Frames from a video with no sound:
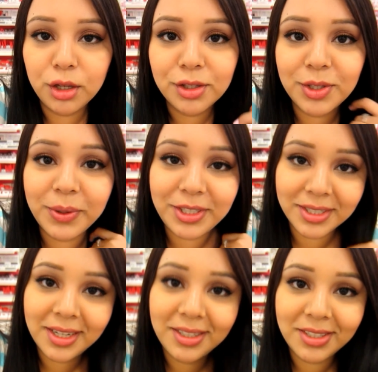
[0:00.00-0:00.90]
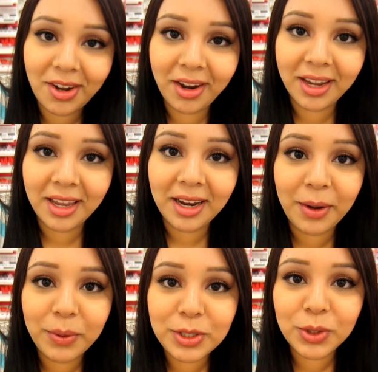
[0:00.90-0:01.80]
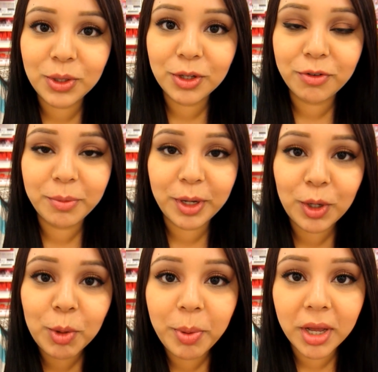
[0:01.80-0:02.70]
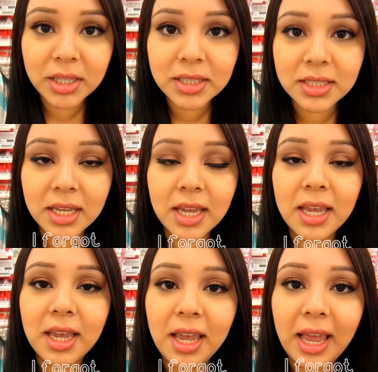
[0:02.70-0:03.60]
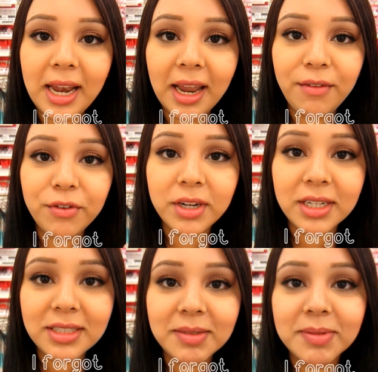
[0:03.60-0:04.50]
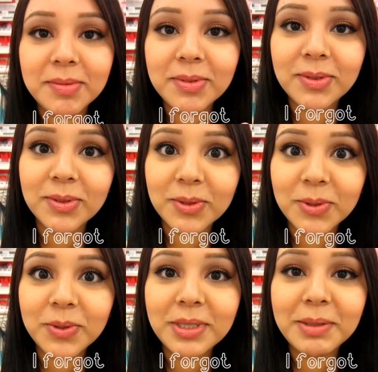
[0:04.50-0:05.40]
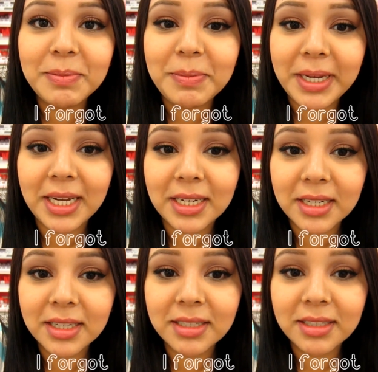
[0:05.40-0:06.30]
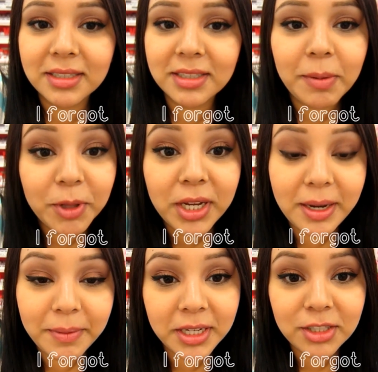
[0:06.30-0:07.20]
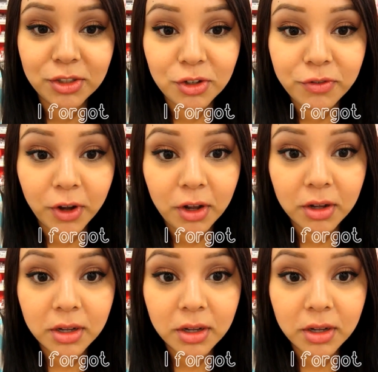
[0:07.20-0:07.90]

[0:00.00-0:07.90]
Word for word: So we just got to Target, and I went to go look for my coupons, and I forgot them. I'm so mad. Stop looking at me because it's your fault.